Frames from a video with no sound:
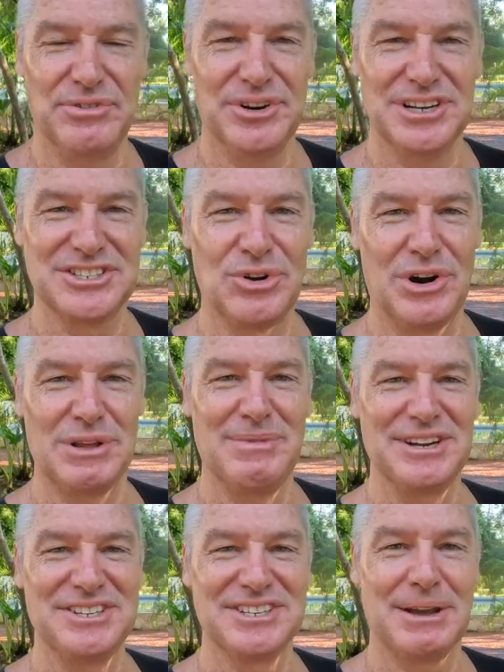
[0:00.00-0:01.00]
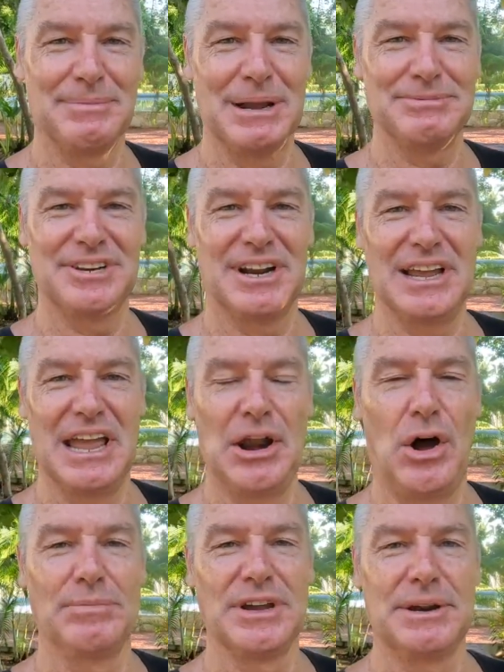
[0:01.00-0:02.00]
very exciting matches coming up today, and
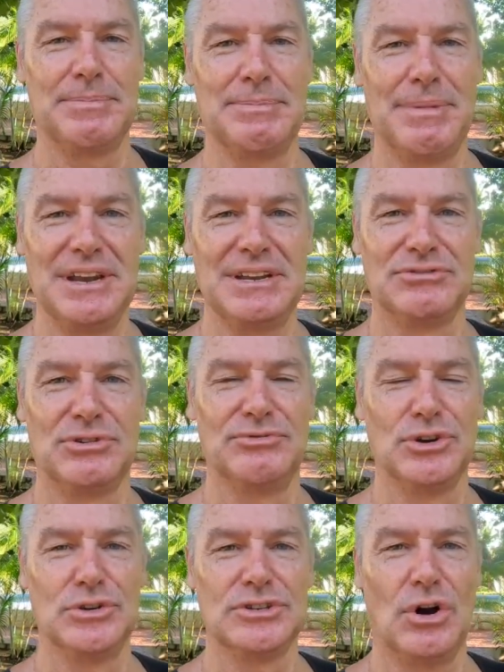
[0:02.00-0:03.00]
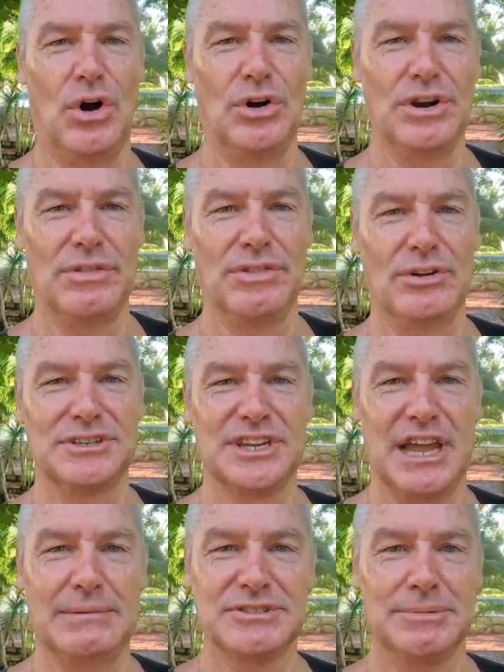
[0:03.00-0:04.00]
I'm going to be making reviews on those
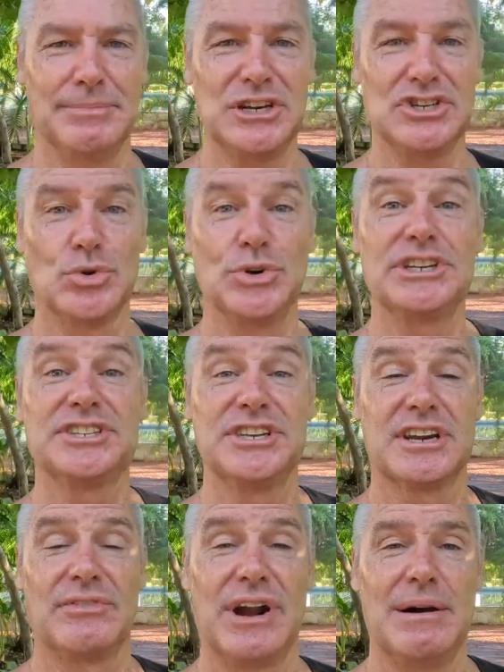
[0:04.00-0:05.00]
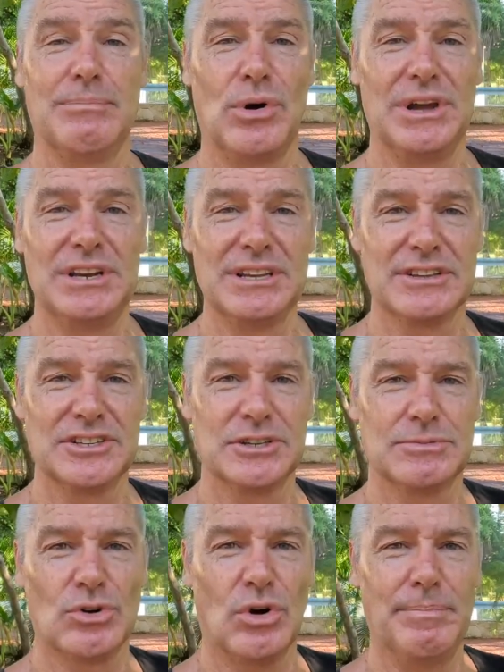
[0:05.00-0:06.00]
games, so make sure you stick around by hitting the
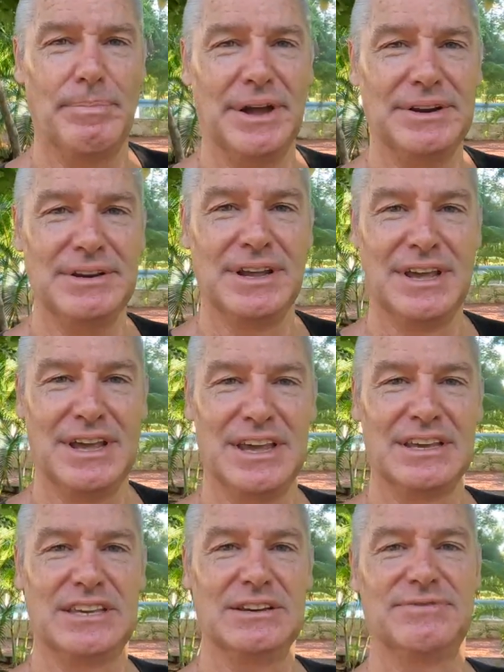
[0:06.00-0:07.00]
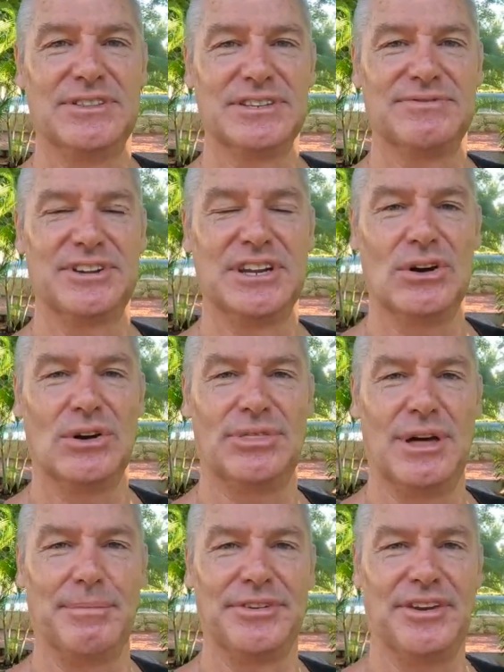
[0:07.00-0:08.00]
subscribe button, give this video a
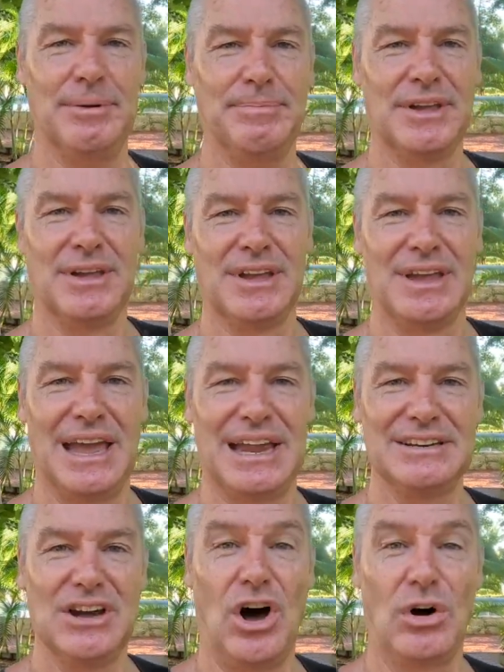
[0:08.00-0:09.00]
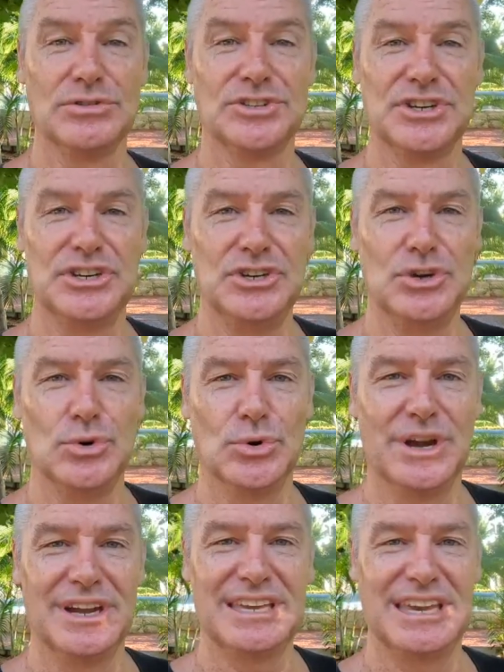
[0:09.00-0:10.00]
thumbs up, and I'll see
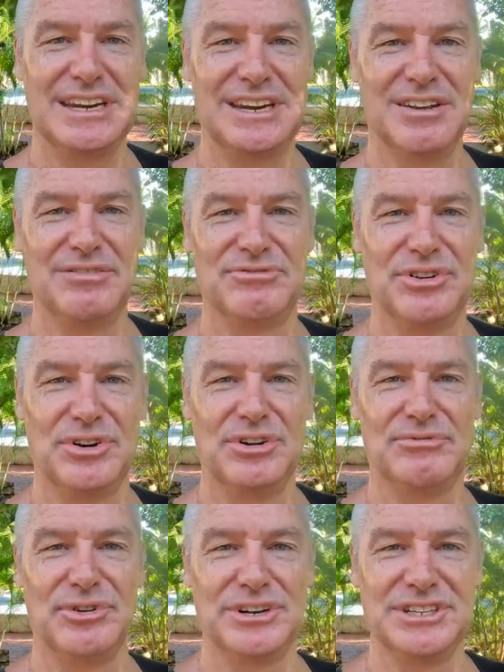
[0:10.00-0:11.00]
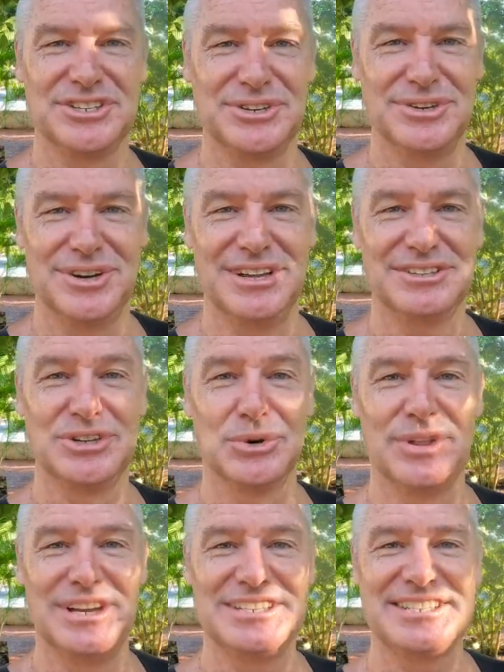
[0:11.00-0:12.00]
you again very, very soon. Until
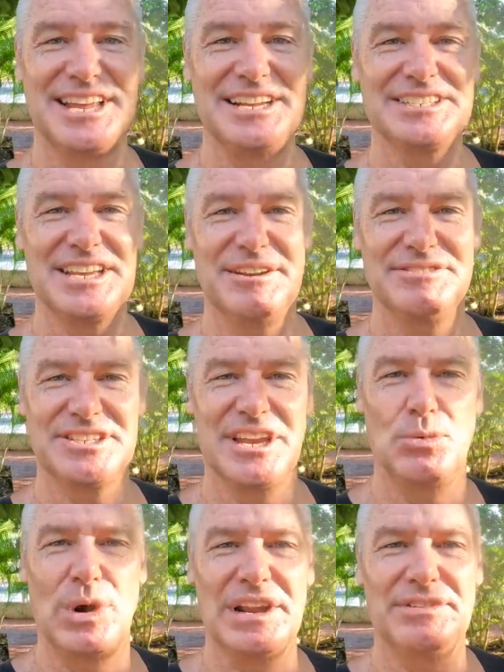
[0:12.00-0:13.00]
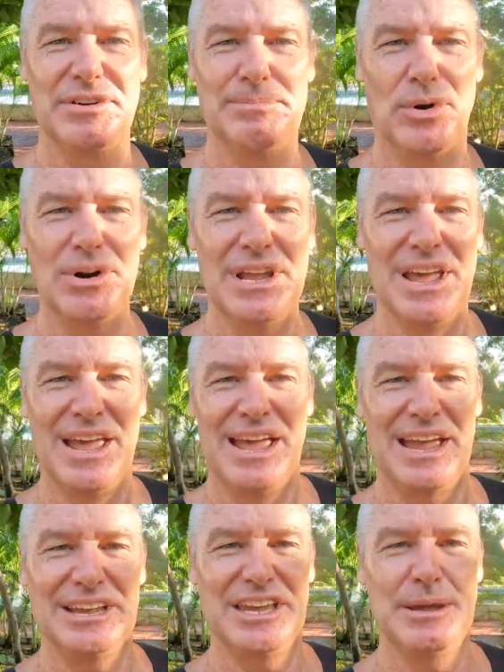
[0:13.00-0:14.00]
then, stay safe, stay well everybody,
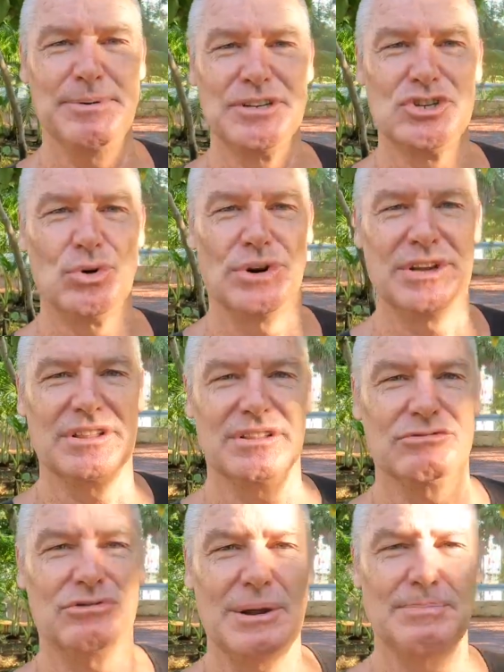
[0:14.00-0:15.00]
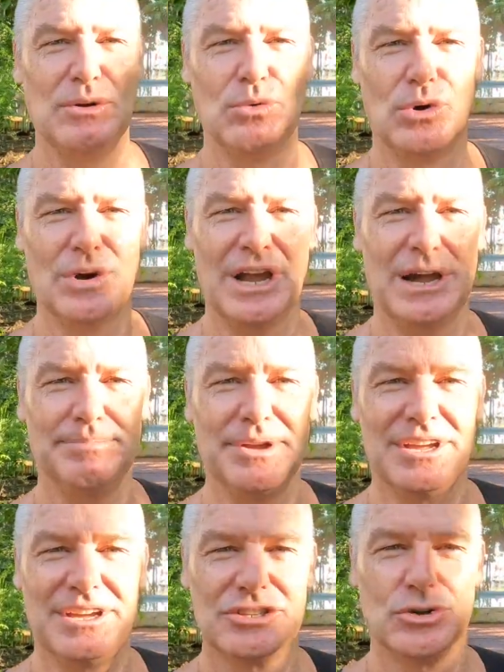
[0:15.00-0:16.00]
and keep enjoying Rugby World Cup
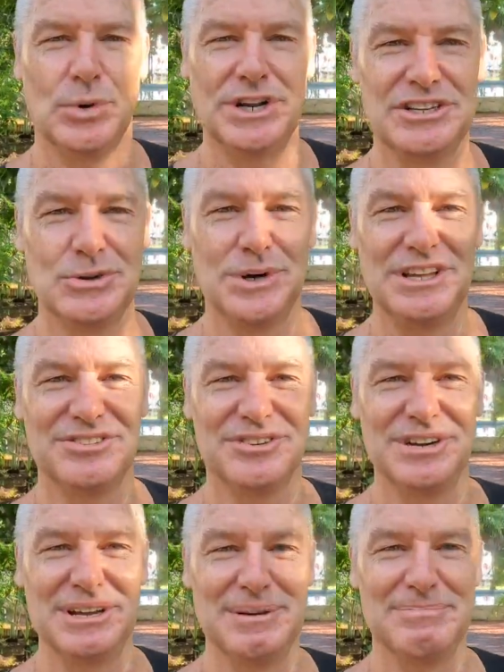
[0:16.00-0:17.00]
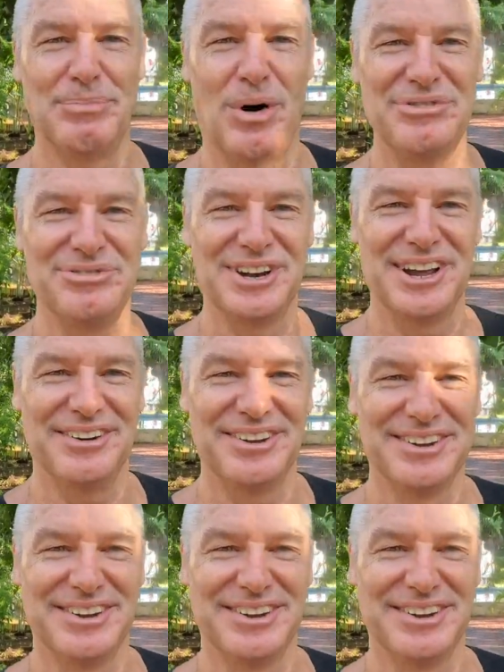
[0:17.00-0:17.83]
2023. Bye for now.